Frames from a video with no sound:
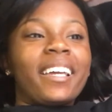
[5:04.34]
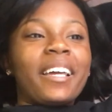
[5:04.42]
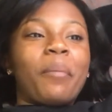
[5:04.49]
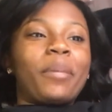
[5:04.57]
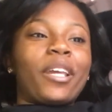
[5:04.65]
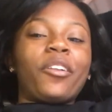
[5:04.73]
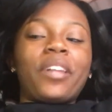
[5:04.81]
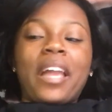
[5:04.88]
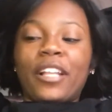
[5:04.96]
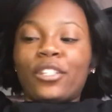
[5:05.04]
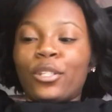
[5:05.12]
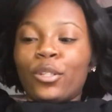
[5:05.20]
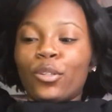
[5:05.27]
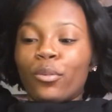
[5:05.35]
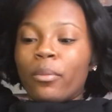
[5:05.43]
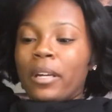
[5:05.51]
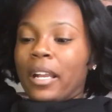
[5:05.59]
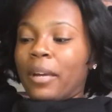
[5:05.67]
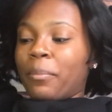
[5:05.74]
I mean, I only had two,
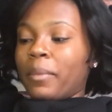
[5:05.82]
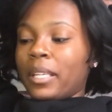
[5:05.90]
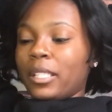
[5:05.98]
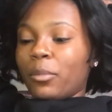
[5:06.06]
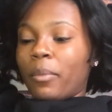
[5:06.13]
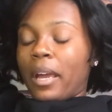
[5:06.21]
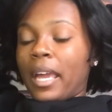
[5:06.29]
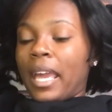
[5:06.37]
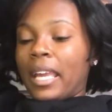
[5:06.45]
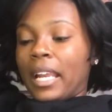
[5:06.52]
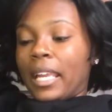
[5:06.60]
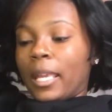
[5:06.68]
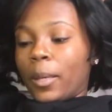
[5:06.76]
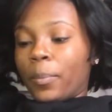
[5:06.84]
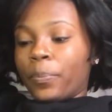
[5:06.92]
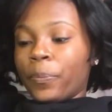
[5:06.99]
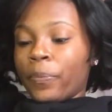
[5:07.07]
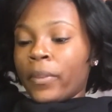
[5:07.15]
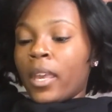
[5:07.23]
but I missed my 8 a.m.
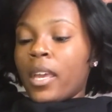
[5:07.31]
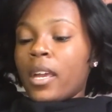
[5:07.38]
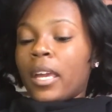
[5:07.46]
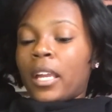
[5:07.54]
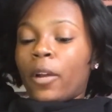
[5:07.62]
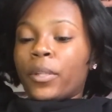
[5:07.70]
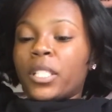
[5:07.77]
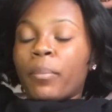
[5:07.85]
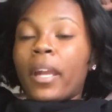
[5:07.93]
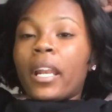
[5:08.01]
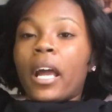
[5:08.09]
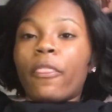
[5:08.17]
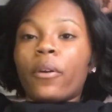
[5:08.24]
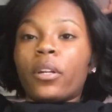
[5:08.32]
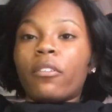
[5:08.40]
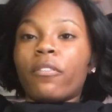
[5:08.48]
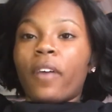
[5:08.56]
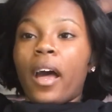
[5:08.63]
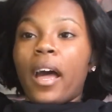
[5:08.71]
and I went to my
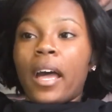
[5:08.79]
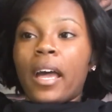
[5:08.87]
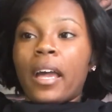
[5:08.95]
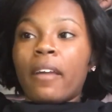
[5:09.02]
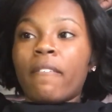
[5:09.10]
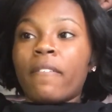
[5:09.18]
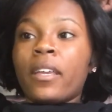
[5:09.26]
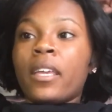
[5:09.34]
9:35.